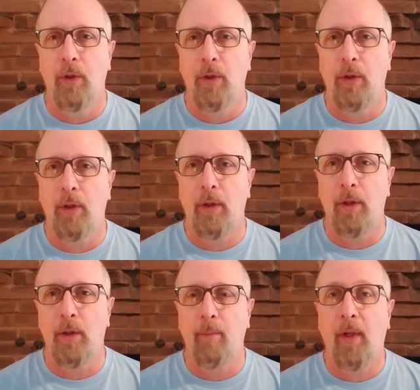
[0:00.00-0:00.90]

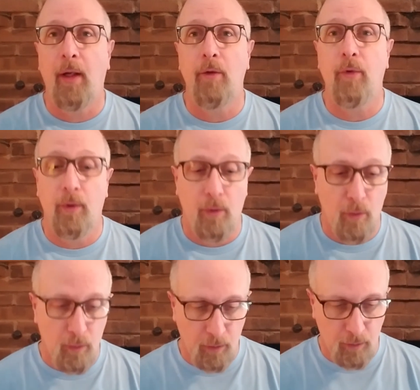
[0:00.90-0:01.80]
hydro,
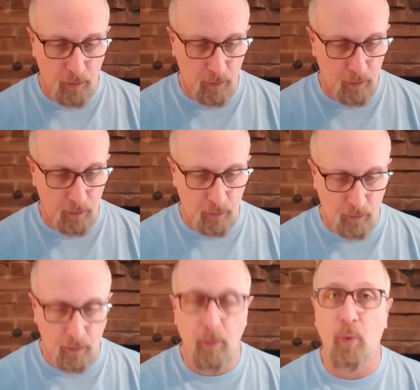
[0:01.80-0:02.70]

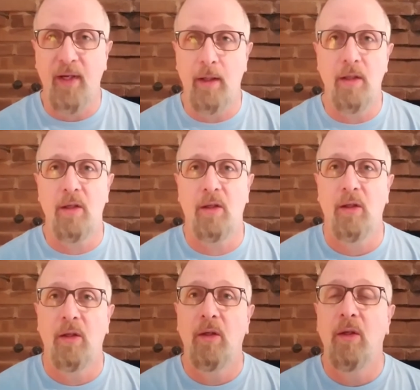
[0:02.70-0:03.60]
wind,
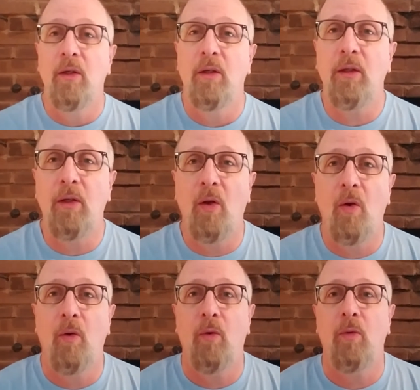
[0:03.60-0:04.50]

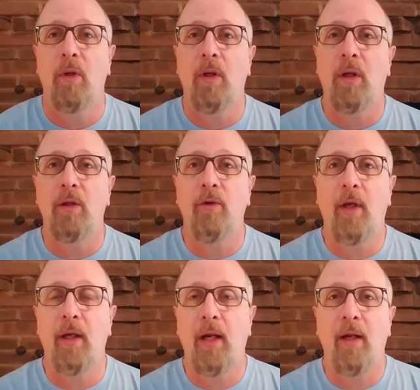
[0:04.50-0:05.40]

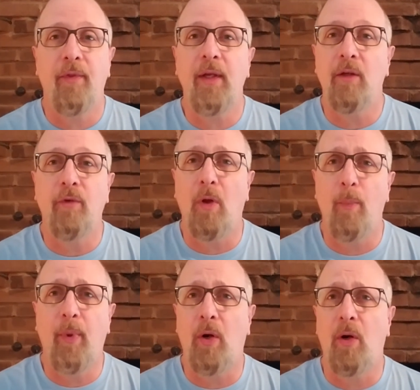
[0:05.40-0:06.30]
and I think it's all
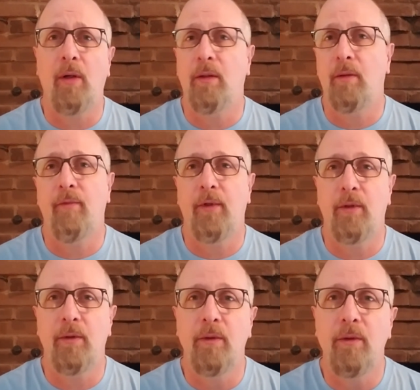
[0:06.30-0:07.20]
part of
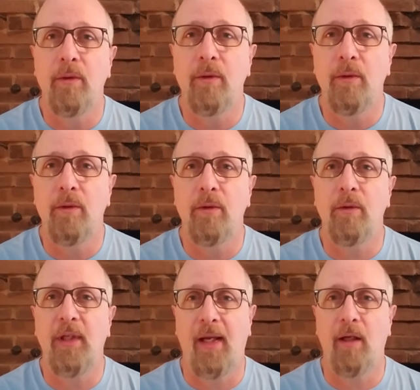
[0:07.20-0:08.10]
the
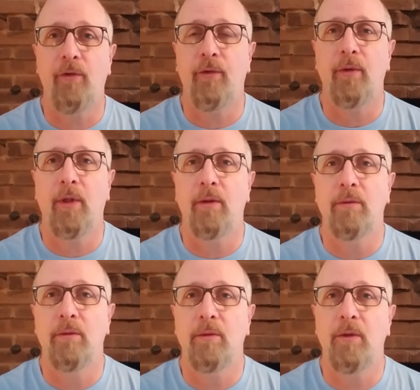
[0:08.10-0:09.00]
answer here.
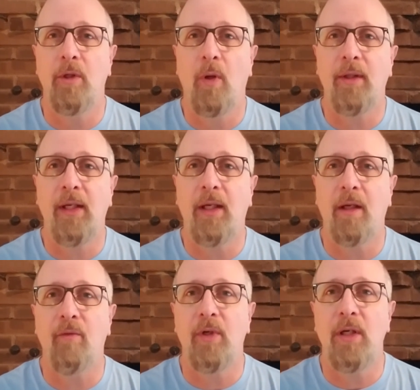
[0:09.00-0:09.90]
I think
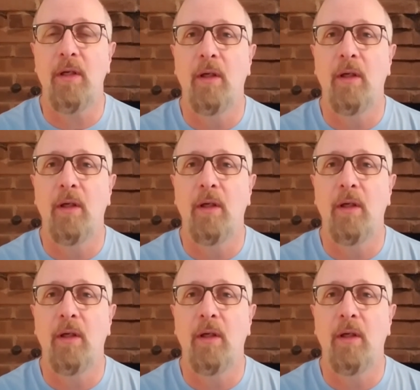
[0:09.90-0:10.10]
every